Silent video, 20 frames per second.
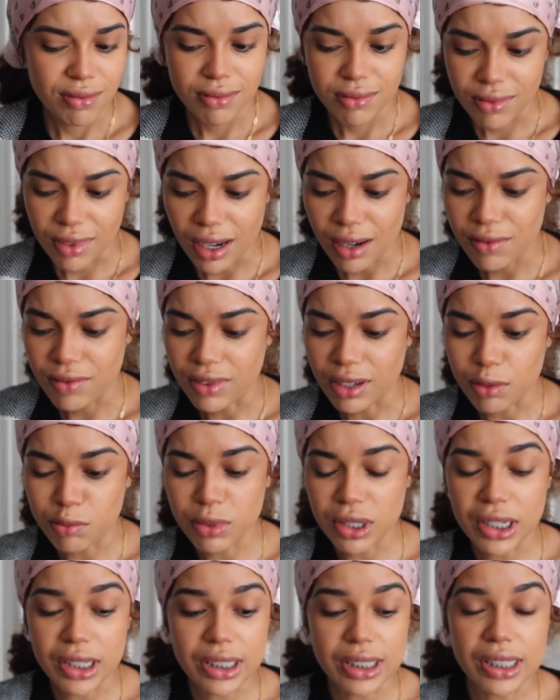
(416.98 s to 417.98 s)
where I'm from
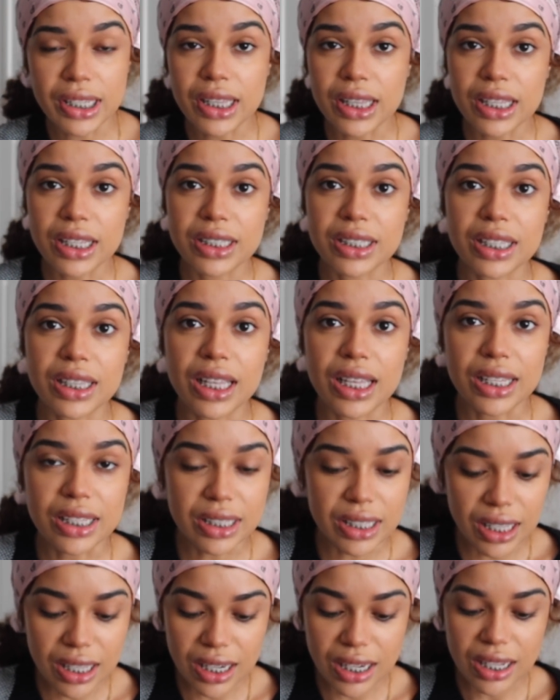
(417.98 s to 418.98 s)
gonna see this, and they
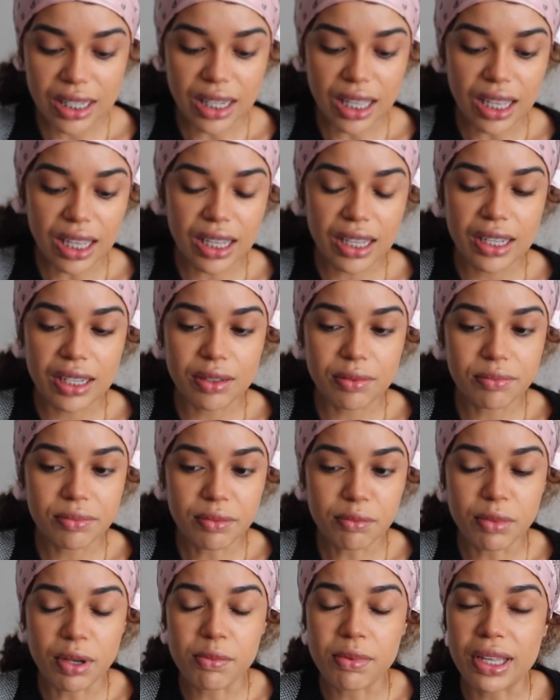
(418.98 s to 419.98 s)
didn't. Like,
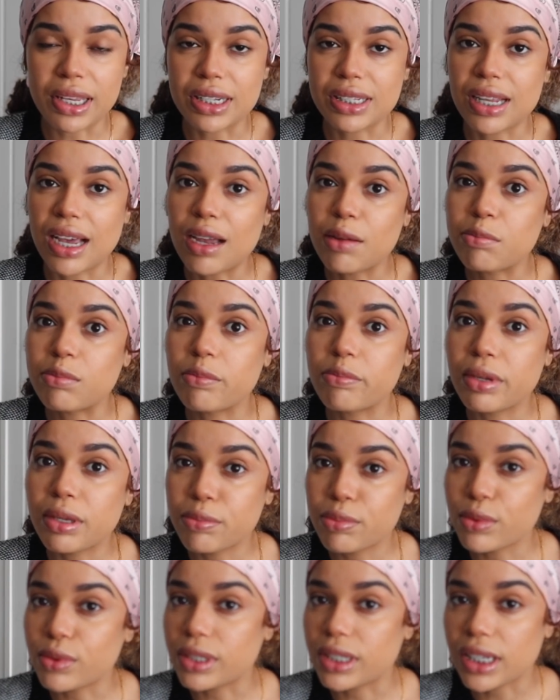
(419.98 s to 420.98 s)
but by the time
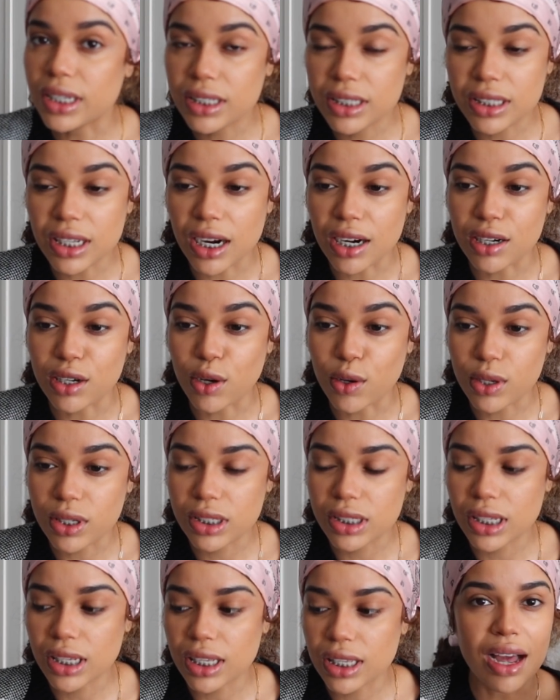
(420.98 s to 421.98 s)
people did start
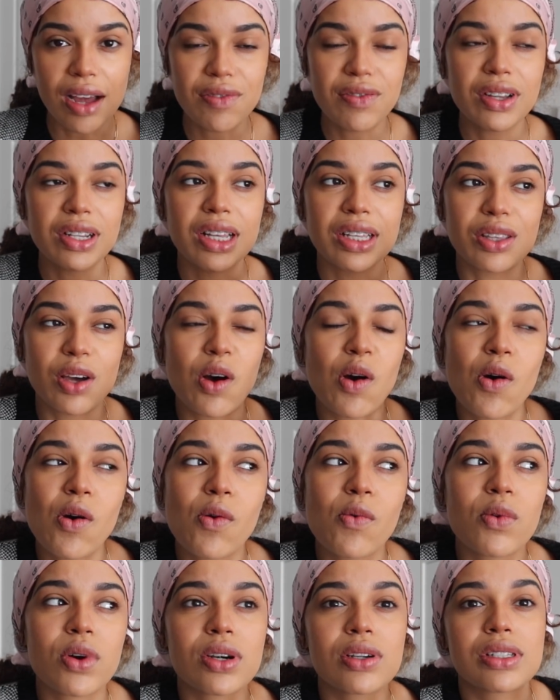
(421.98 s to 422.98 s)
noticing, I felt like the whole
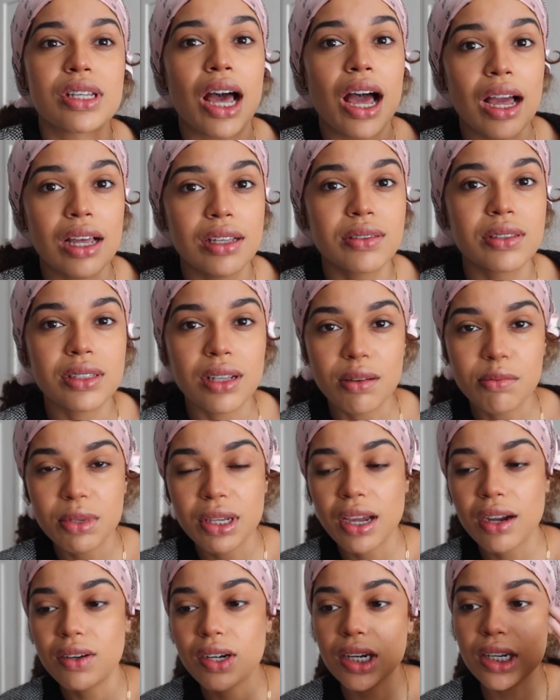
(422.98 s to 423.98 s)
world's eyes was on
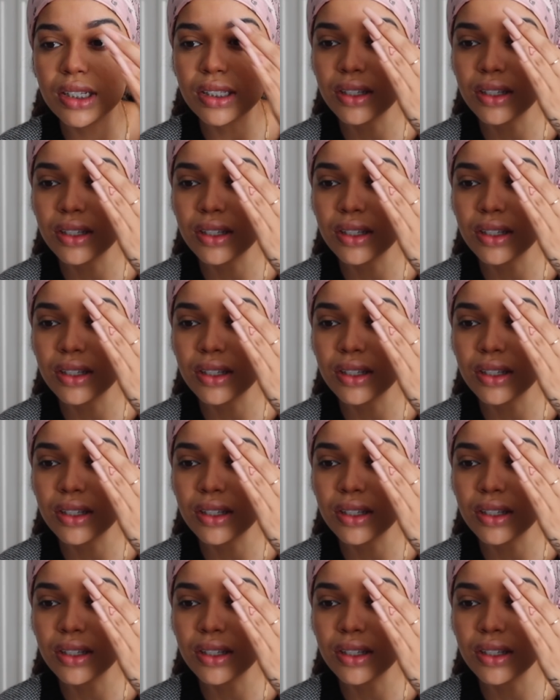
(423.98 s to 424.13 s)
me already,